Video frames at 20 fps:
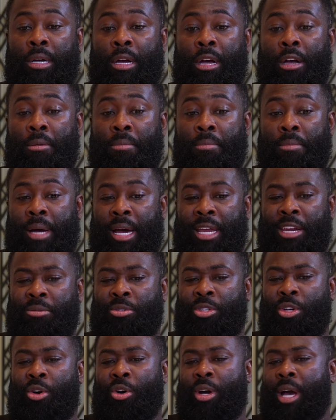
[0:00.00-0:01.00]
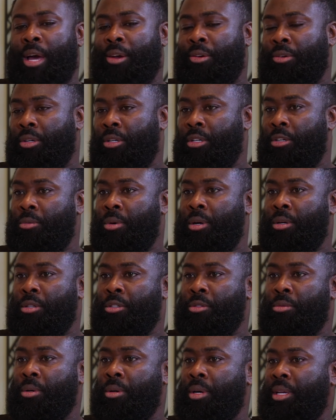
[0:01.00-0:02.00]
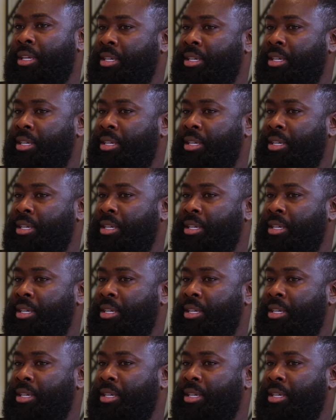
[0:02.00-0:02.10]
And there was a lot going on in the world as well.